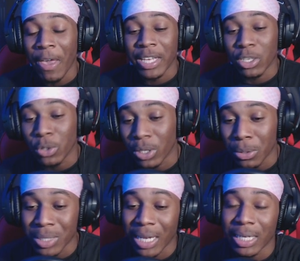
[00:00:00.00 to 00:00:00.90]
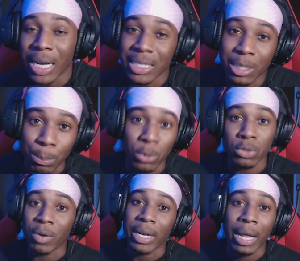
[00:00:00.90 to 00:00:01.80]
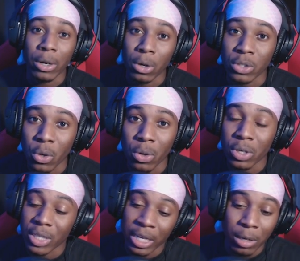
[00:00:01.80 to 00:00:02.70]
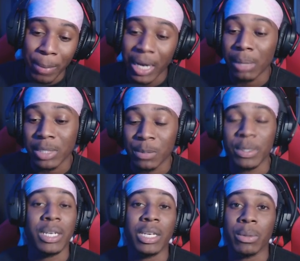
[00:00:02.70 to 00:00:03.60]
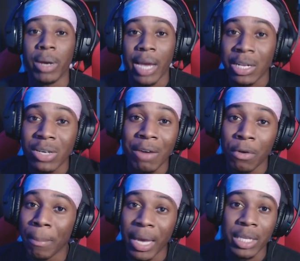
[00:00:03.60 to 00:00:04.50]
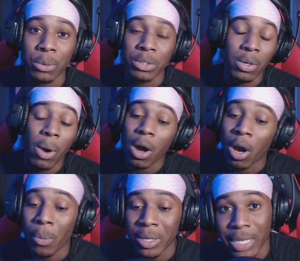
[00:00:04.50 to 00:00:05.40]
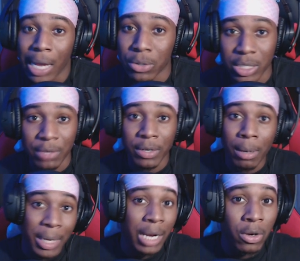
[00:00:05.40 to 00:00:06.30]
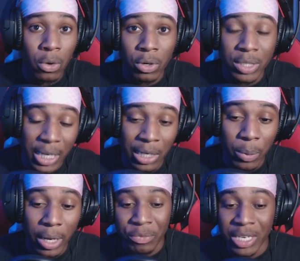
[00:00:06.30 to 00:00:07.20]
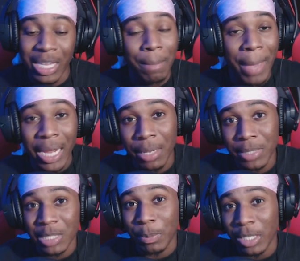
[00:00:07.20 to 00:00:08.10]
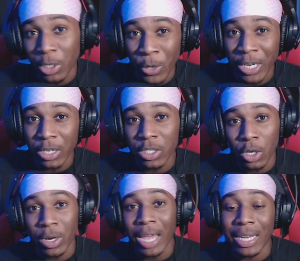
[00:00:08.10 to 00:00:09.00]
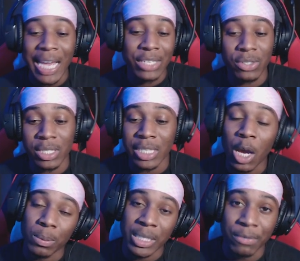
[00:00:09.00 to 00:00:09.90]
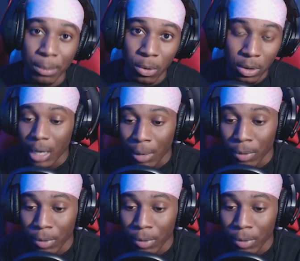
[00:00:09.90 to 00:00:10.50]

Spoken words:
so you can use that NOS to boost right out of those corners, and you're back up to speed anyway. I drive on manual, so I always downshift coming out of corners anyway to get back up to speed quicker, so that nitrous just helps even more. I'm